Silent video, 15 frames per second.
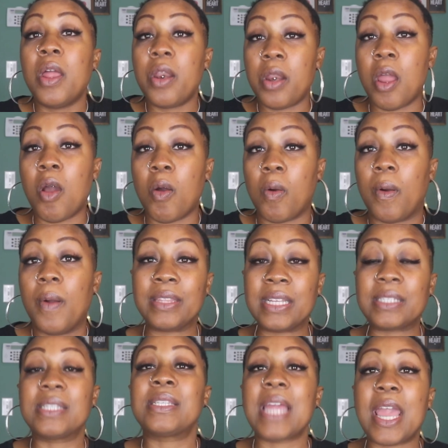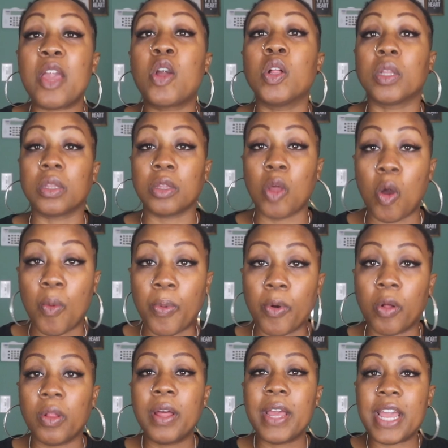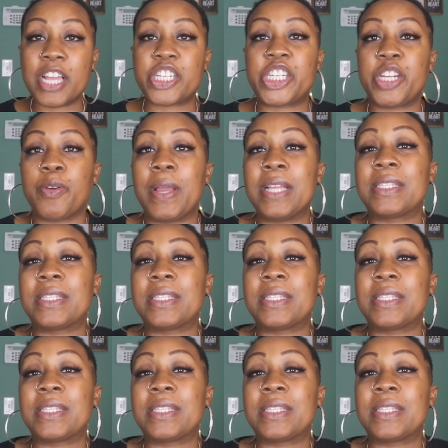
No, this is a global issue.